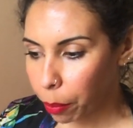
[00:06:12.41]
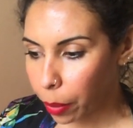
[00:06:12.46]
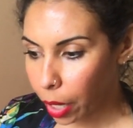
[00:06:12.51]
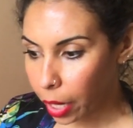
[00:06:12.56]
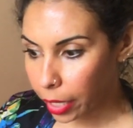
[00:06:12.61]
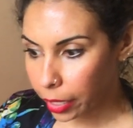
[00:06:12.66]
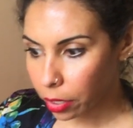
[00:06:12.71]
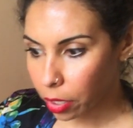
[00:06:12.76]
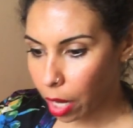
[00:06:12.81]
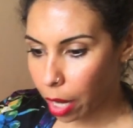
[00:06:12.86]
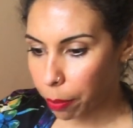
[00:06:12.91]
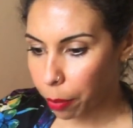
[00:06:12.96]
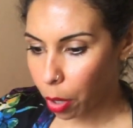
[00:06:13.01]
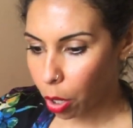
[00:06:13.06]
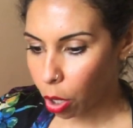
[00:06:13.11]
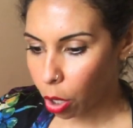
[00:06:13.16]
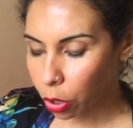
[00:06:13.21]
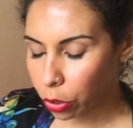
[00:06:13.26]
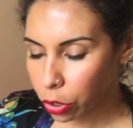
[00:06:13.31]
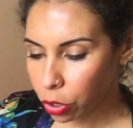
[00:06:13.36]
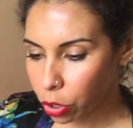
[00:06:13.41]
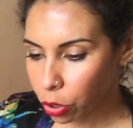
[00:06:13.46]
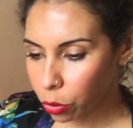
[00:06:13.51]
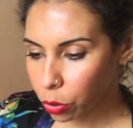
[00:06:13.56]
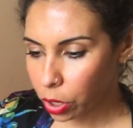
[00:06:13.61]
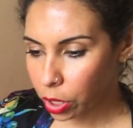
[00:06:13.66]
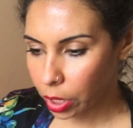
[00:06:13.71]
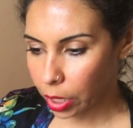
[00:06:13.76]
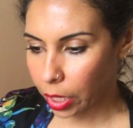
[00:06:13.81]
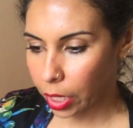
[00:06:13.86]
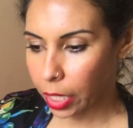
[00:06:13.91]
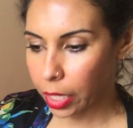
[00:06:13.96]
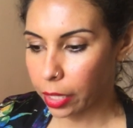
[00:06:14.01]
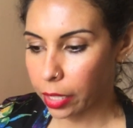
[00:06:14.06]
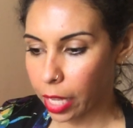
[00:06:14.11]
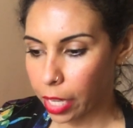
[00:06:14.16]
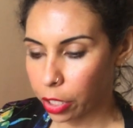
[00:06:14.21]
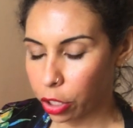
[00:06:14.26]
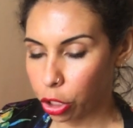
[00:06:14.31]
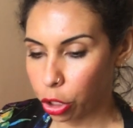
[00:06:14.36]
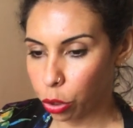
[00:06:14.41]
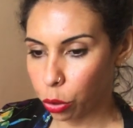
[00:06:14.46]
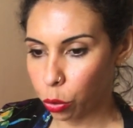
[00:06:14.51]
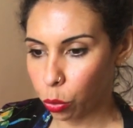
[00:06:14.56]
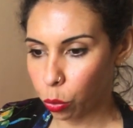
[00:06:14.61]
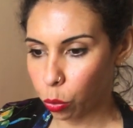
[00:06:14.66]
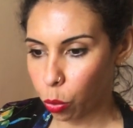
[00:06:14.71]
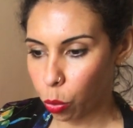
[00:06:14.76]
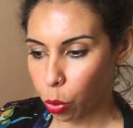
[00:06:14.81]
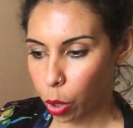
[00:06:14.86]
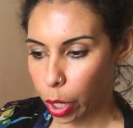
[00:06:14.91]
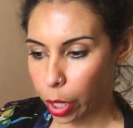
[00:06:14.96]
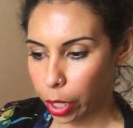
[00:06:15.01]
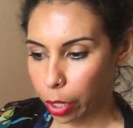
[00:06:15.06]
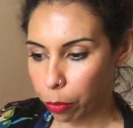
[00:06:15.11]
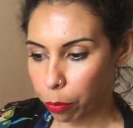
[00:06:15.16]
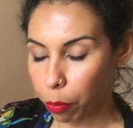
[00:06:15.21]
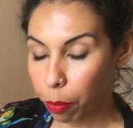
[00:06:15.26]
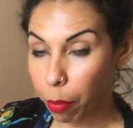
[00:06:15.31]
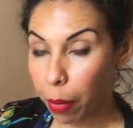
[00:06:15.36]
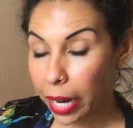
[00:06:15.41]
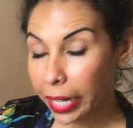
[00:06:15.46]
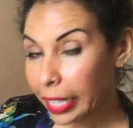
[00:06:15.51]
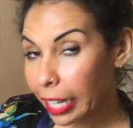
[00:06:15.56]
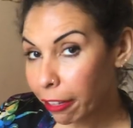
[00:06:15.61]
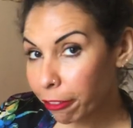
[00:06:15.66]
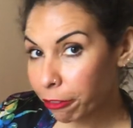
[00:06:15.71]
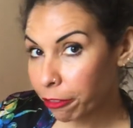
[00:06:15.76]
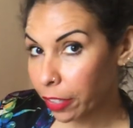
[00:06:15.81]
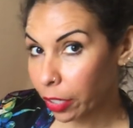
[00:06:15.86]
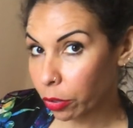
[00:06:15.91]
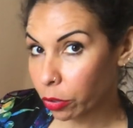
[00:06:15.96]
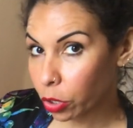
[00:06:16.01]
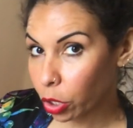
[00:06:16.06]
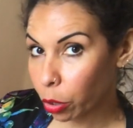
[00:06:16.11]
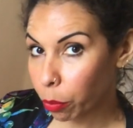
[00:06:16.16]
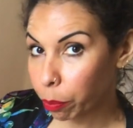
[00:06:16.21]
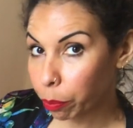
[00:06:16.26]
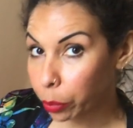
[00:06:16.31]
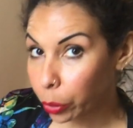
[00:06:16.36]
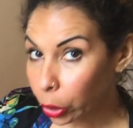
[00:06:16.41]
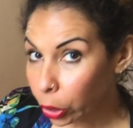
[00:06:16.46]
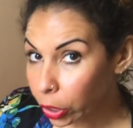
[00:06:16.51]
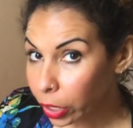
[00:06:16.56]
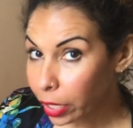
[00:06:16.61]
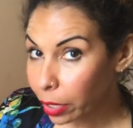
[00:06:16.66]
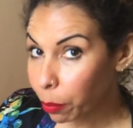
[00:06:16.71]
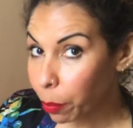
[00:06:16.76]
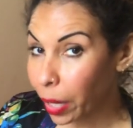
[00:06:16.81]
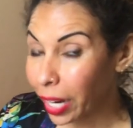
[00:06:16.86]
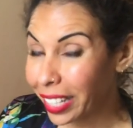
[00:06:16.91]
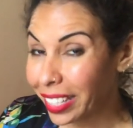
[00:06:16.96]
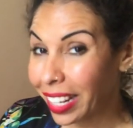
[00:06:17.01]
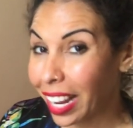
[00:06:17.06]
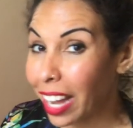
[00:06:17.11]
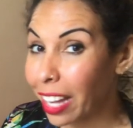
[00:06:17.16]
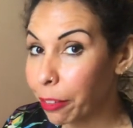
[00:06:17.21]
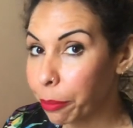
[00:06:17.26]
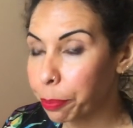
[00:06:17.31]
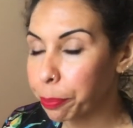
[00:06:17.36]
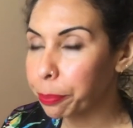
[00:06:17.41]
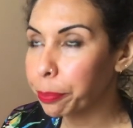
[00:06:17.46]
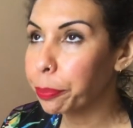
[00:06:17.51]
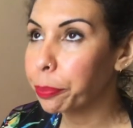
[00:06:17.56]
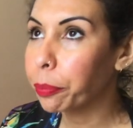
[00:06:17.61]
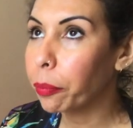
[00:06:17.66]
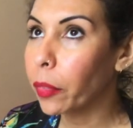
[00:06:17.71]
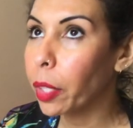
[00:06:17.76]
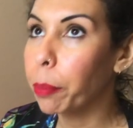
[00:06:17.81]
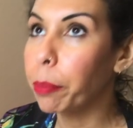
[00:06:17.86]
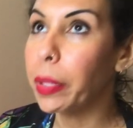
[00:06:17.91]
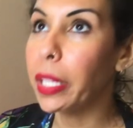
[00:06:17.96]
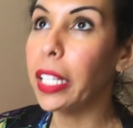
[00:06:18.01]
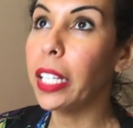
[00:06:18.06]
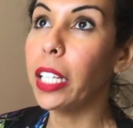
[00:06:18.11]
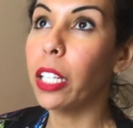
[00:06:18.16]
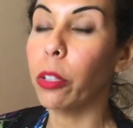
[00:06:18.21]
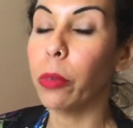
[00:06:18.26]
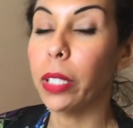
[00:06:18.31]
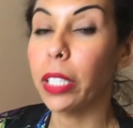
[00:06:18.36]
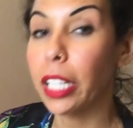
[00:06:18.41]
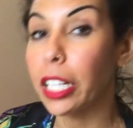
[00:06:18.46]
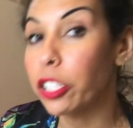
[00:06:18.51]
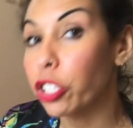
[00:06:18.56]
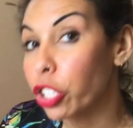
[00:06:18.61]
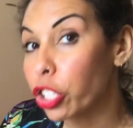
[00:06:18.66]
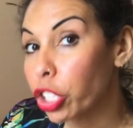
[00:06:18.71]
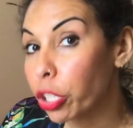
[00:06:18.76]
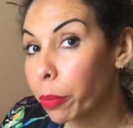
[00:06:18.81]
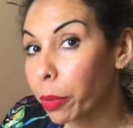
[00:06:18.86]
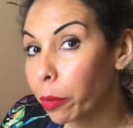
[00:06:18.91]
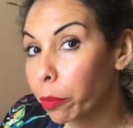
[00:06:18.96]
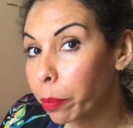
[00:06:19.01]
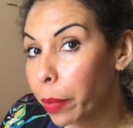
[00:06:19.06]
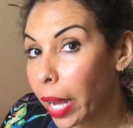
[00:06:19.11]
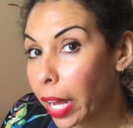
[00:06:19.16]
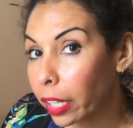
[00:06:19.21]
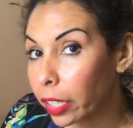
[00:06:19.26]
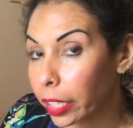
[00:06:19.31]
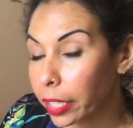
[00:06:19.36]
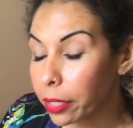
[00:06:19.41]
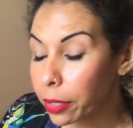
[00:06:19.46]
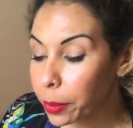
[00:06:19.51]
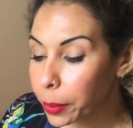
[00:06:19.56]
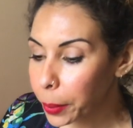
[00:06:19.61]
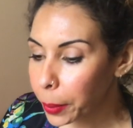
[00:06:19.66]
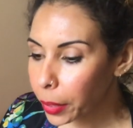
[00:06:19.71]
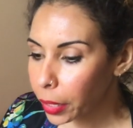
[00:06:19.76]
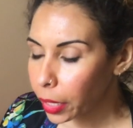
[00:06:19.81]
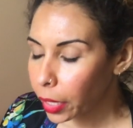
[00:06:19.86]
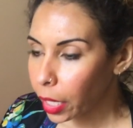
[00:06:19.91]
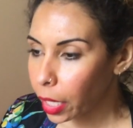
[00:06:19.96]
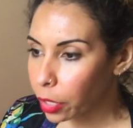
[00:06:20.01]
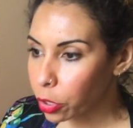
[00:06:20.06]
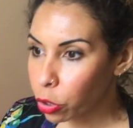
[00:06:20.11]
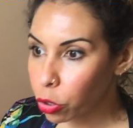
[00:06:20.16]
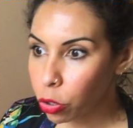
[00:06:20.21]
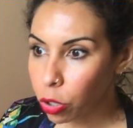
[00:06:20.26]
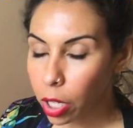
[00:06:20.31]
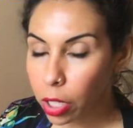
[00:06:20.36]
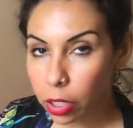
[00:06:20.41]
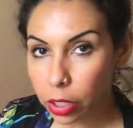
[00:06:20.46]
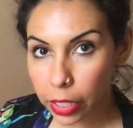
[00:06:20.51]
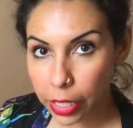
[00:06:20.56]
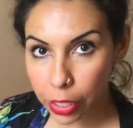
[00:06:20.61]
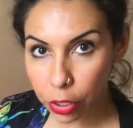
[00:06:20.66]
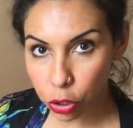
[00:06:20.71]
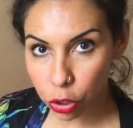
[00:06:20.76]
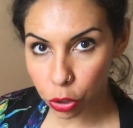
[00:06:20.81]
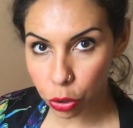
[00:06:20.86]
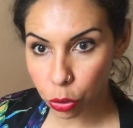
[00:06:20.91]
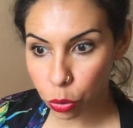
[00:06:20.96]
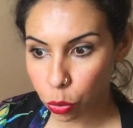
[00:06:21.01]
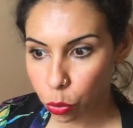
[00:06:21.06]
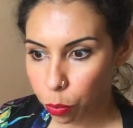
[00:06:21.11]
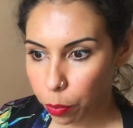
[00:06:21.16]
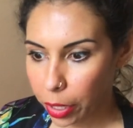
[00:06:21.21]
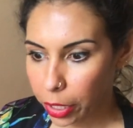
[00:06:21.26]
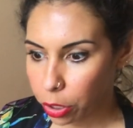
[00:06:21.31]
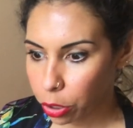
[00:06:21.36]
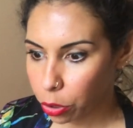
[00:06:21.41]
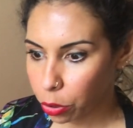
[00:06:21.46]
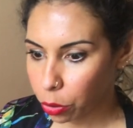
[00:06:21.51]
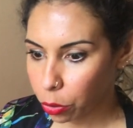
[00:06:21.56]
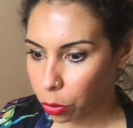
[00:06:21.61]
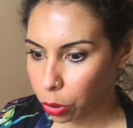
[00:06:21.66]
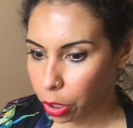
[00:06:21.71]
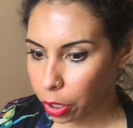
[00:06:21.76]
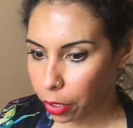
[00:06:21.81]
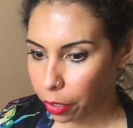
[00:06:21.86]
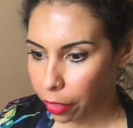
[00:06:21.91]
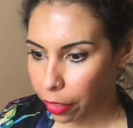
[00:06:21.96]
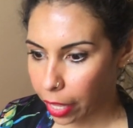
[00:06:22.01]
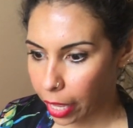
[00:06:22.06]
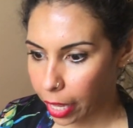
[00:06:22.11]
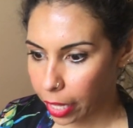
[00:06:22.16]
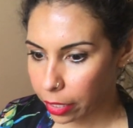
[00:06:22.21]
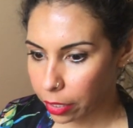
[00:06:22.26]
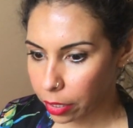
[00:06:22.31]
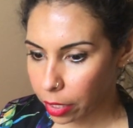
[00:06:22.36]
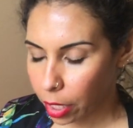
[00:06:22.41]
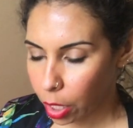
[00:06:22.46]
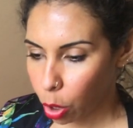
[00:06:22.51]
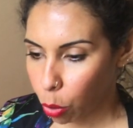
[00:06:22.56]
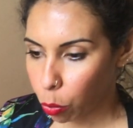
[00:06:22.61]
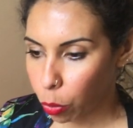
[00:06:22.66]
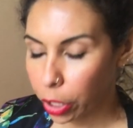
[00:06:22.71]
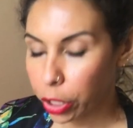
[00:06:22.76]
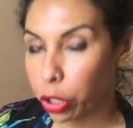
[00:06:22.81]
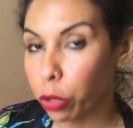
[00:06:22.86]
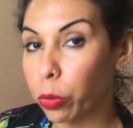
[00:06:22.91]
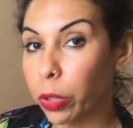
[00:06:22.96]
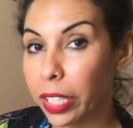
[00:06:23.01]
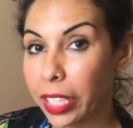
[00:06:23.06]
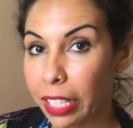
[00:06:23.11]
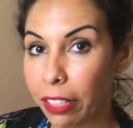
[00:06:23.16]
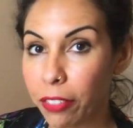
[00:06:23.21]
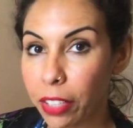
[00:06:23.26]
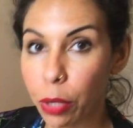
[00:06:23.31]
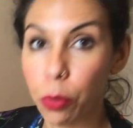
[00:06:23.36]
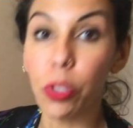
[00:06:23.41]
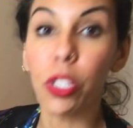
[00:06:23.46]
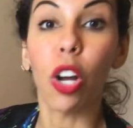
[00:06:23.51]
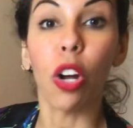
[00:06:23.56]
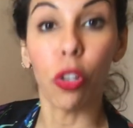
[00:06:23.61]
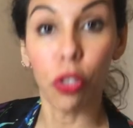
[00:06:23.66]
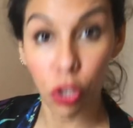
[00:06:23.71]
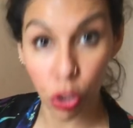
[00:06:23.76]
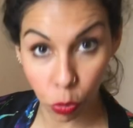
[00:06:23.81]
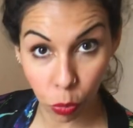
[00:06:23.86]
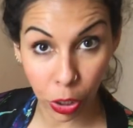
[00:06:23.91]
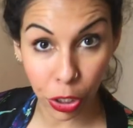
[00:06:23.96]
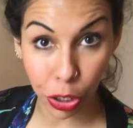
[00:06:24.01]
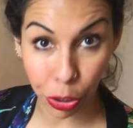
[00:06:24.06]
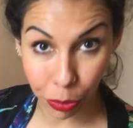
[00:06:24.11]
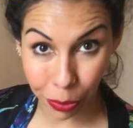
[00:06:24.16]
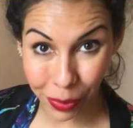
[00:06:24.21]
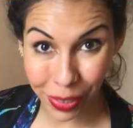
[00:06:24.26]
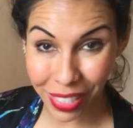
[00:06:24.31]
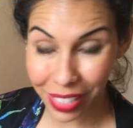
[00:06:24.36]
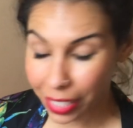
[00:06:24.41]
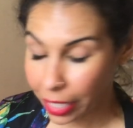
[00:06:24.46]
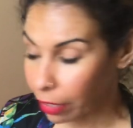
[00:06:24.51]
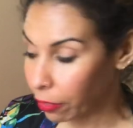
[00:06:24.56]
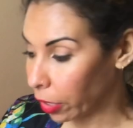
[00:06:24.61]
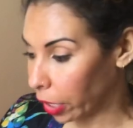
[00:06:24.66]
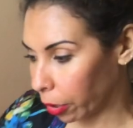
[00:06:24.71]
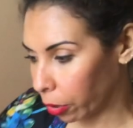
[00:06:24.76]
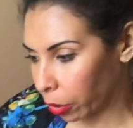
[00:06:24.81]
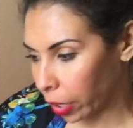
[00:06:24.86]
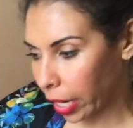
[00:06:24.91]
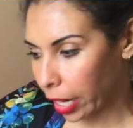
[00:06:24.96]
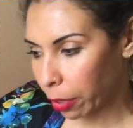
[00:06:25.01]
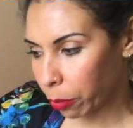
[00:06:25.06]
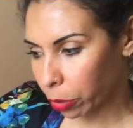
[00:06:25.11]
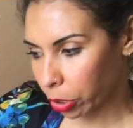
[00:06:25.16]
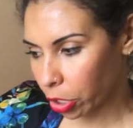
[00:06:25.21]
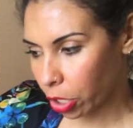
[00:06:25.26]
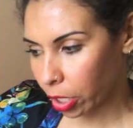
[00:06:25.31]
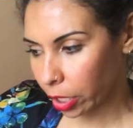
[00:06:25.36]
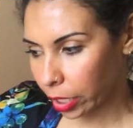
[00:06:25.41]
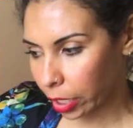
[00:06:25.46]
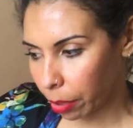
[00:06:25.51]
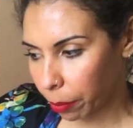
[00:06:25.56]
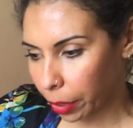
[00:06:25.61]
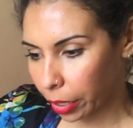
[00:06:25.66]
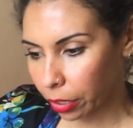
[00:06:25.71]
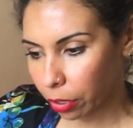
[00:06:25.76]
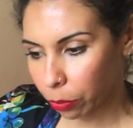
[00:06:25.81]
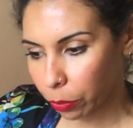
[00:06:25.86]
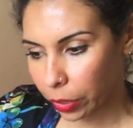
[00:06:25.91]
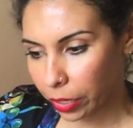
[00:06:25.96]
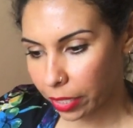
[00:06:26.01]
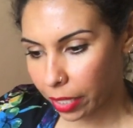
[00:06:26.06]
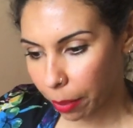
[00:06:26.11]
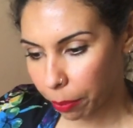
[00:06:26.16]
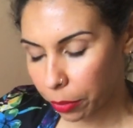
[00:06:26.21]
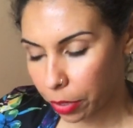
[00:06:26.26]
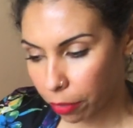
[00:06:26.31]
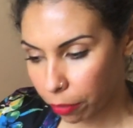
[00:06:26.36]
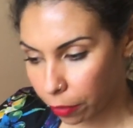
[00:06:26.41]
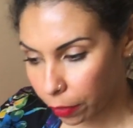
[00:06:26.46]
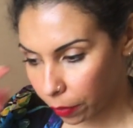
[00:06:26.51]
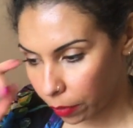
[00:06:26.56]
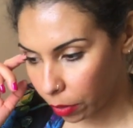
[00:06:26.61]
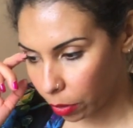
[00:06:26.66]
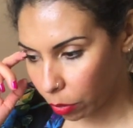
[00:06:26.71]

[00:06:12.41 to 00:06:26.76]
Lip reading: but I'm also seeing that you might have felt burdened by not being in a relationship of balance, struggling to make sure that what you were giving was also what you're receiving. Okay, we're talking about the receptive